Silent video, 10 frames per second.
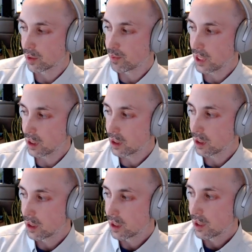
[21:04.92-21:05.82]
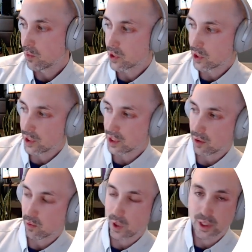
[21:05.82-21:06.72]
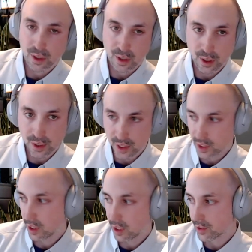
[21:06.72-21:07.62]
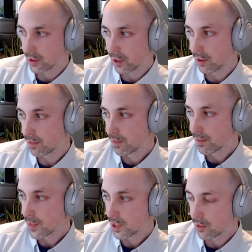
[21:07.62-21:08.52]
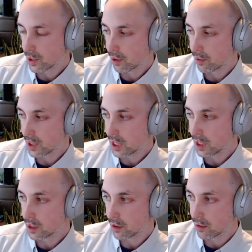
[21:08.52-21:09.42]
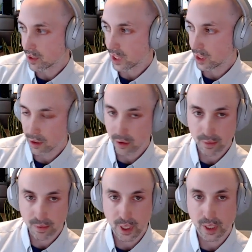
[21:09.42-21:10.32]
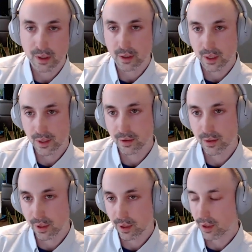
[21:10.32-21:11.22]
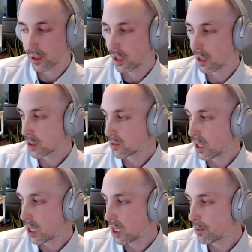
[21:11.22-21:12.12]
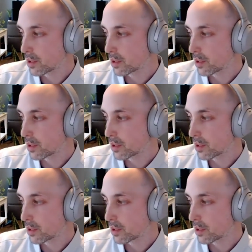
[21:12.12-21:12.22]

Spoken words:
B, which is running on this cluster node. So we don't need to send it over Akka cluster and incur that extra hop.